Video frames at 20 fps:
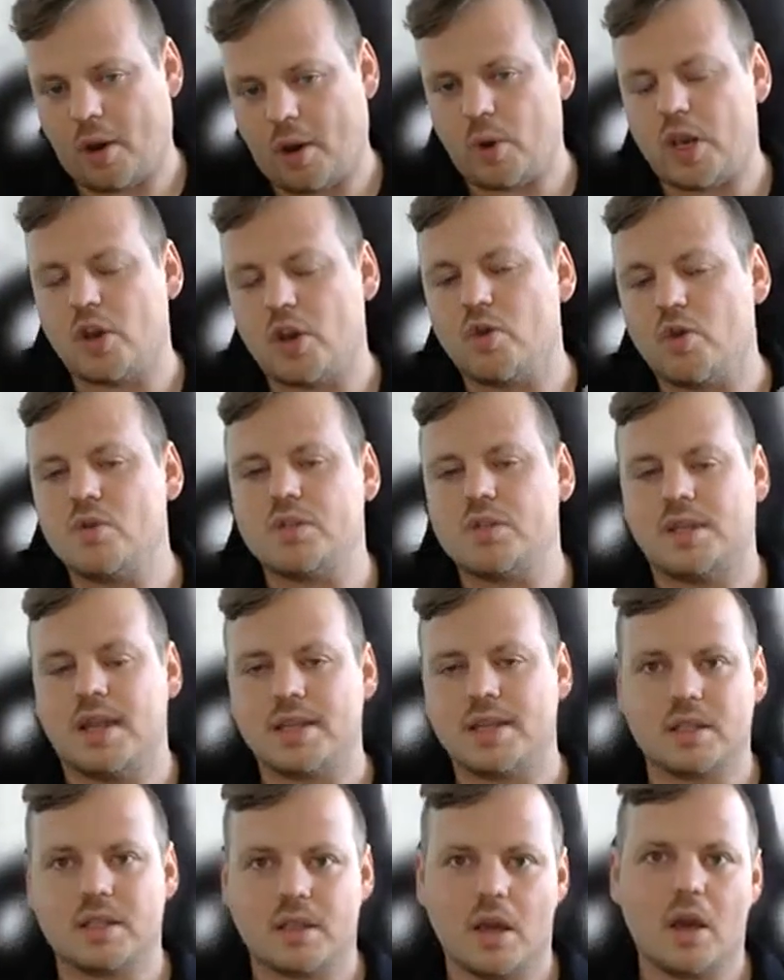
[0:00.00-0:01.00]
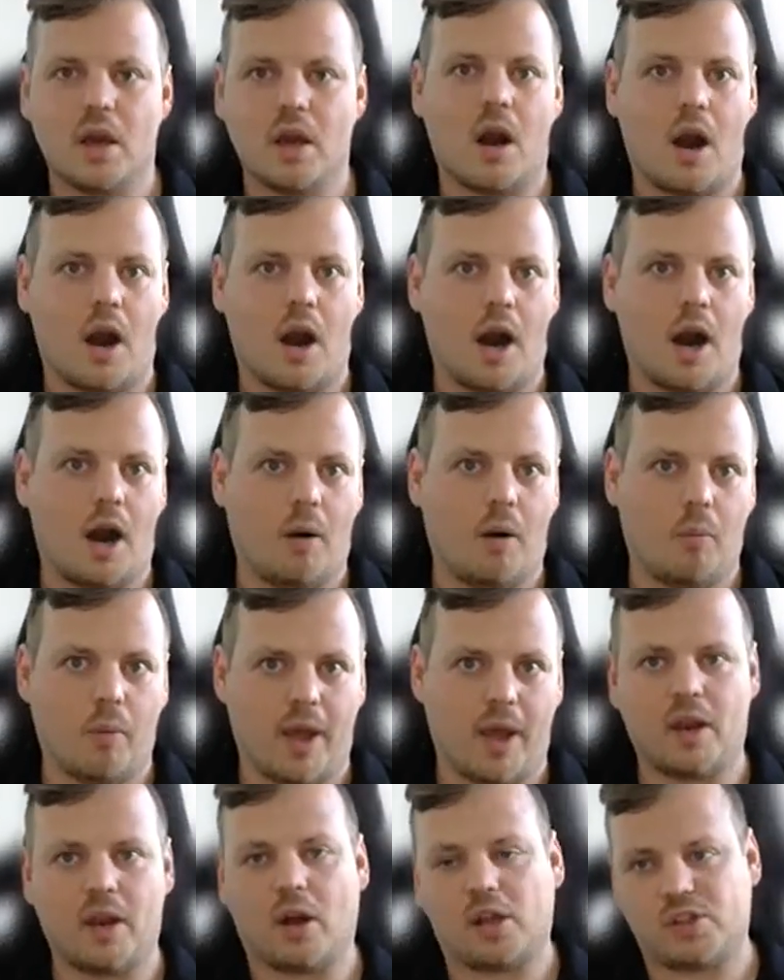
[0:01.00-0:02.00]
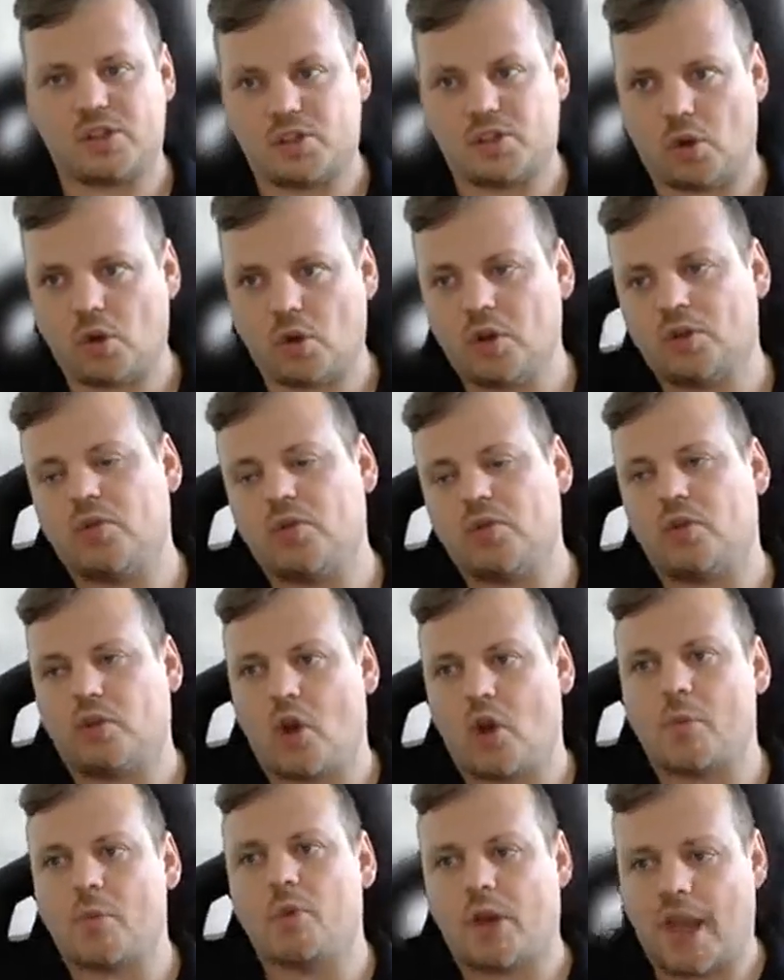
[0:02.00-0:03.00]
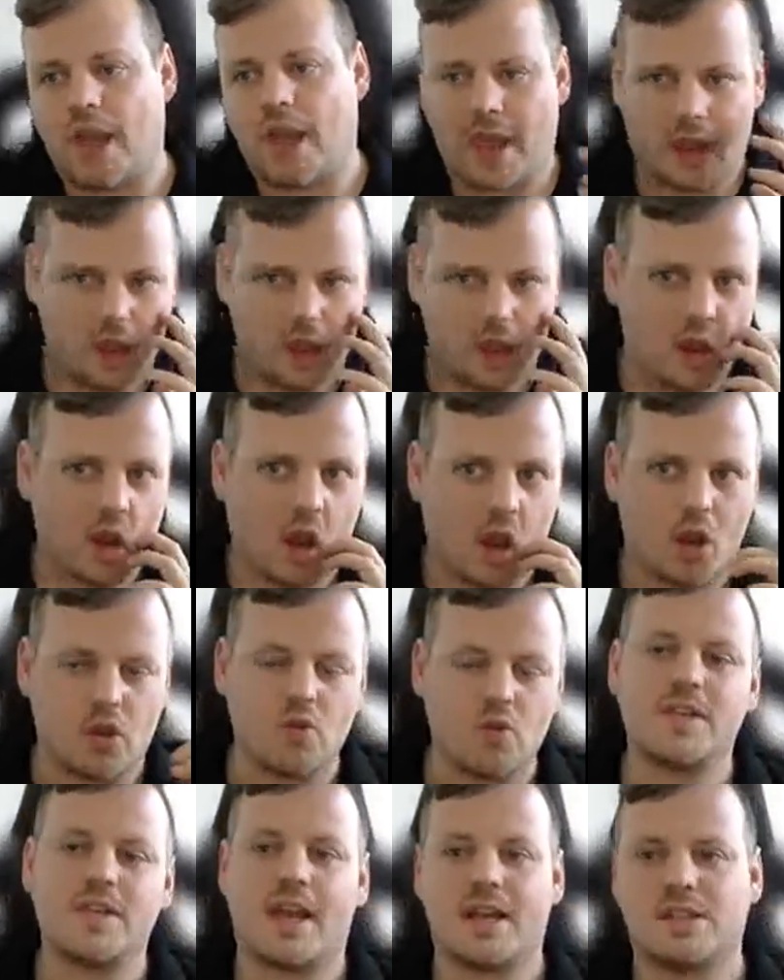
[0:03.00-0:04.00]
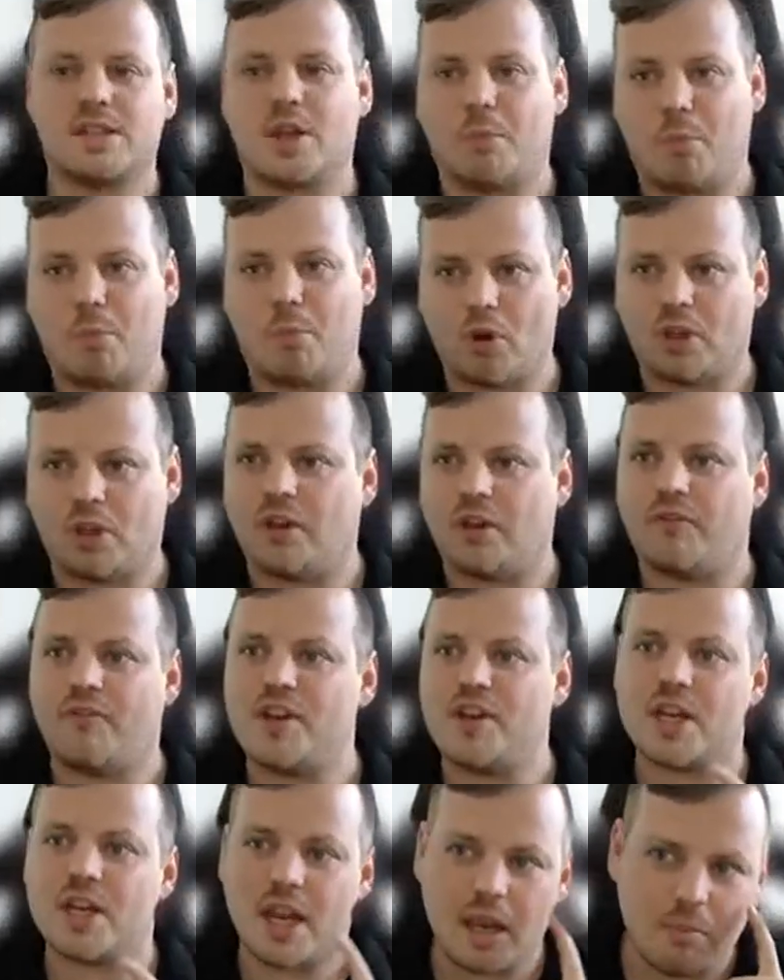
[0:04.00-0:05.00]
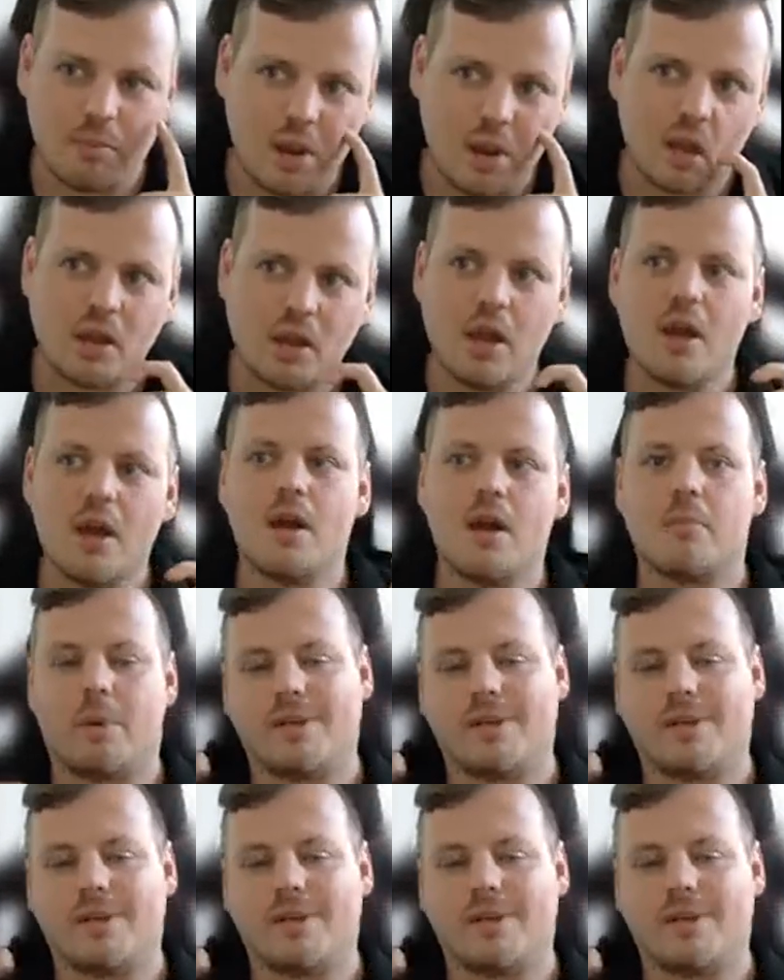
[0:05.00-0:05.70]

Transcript: We use this in our SOC to determine, okay, the user has reported a phishing email,